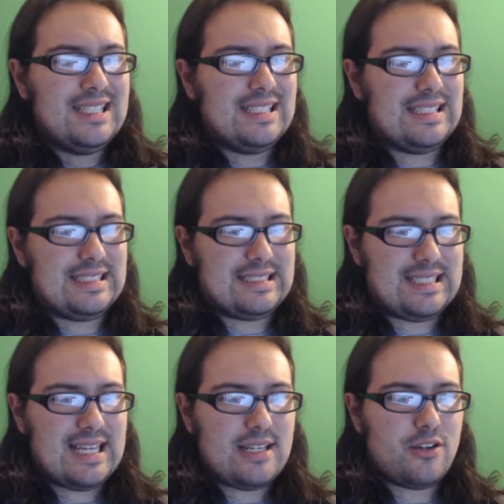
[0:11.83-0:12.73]

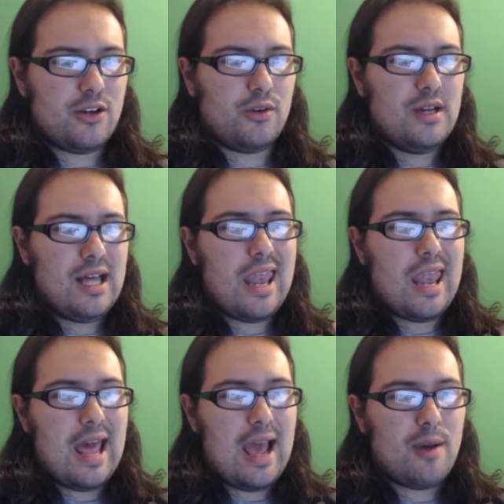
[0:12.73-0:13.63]
Nintendo
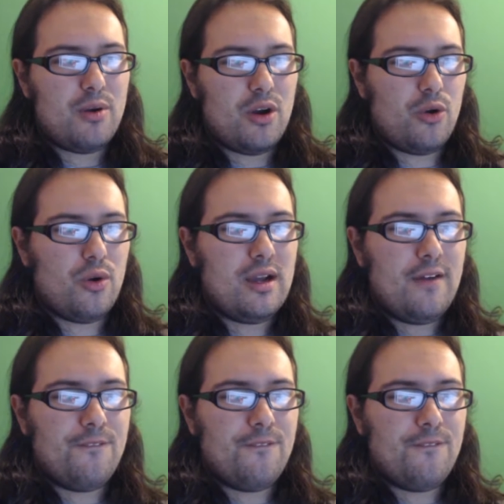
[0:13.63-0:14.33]
Labo